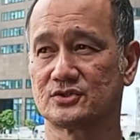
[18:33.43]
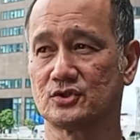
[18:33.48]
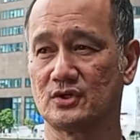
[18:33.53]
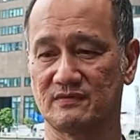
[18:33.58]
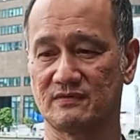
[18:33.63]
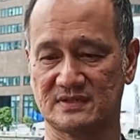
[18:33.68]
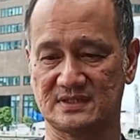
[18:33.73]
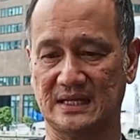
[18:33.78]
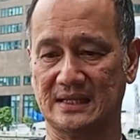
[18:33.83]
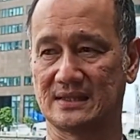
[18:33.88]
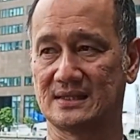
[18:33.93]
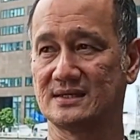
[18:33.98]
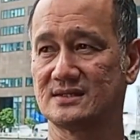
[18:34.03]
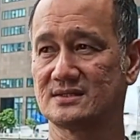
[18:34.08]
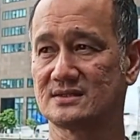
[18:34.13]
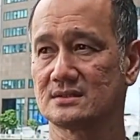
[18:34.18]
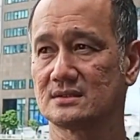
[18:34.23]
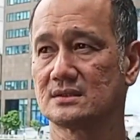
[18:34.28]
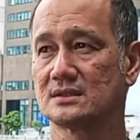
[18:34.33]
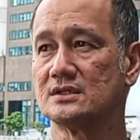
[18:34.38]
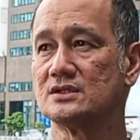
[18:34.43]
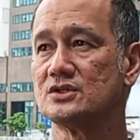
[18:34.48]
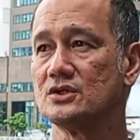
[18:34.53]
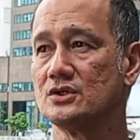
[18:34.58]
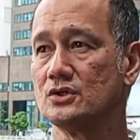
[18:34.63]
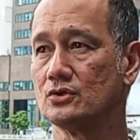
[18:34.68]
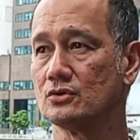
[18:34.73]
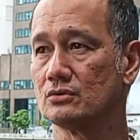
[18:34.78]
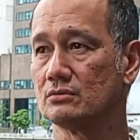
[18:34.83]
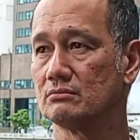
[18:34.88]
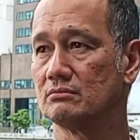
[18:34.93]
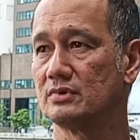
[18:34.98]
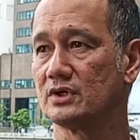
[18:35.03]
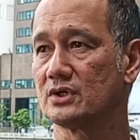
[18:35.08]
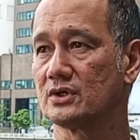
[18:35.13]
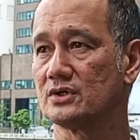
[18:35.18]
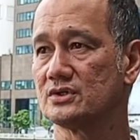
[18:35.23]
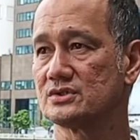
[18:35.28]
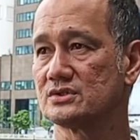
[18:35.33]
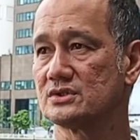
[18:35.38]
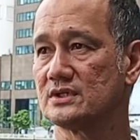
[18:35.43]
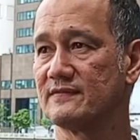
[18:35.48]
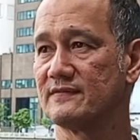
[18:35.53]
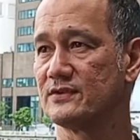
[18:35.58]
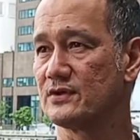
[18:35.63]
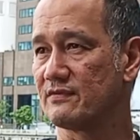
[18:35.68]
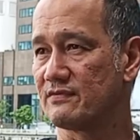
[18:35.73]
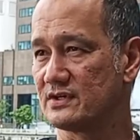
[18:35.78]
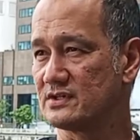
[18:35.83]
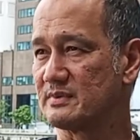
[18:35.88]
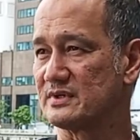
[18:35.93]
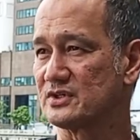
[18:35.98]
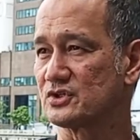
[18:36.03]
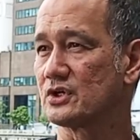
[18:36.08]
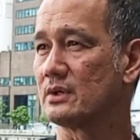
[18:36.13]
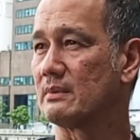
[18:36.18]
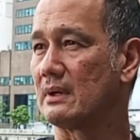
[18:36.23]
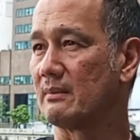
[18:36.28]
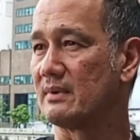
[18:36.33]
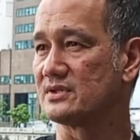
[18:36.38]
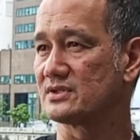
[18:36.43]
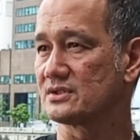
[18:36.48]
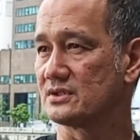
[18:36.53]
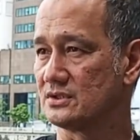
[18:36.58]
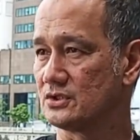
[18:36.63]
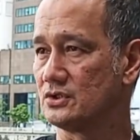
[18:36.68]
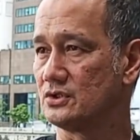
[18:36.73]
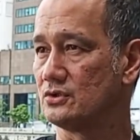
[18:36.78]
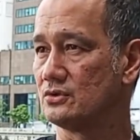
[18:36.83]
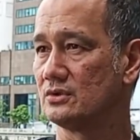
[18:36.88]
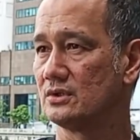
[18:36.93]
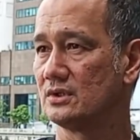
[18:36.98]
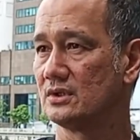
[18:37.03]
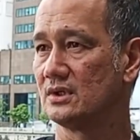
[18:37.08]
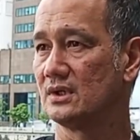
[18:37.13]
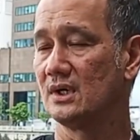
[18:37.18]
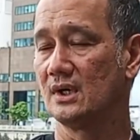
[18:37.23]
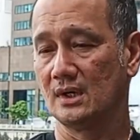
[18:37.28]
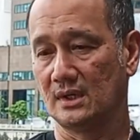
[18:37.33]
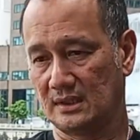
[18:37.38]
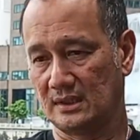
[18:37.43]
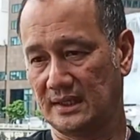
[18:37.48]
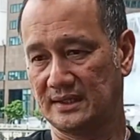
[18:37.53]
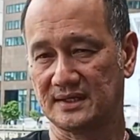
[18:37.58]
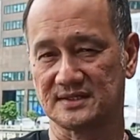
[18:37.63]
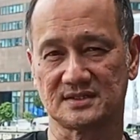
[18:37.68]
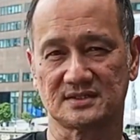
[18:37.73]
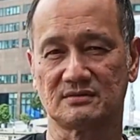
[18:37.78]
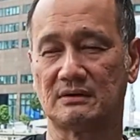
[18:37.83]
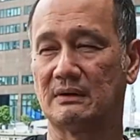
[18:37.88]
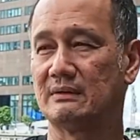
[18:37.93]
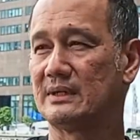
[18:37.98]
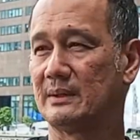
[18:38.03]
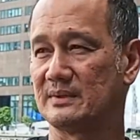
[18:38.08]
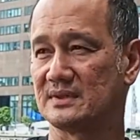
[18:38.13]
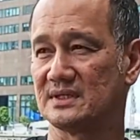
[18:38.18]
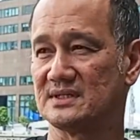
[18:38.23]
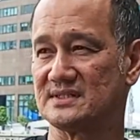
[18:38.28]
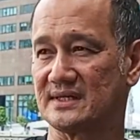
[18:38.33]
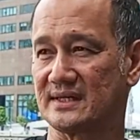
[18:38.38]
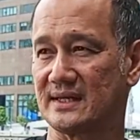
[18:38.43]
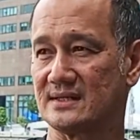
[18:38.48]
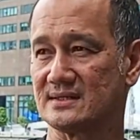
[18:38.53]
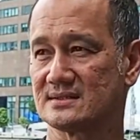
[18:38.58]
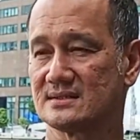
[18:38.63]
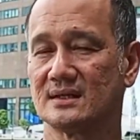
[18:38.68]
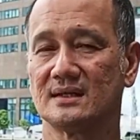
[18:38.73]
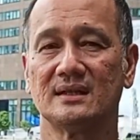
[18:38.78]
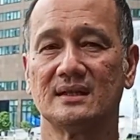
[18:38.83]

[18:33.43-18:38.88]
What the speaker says: So if it's like this, continue. Because even though I finish my script, I must continue. Like this is wrong up in 30 seconds.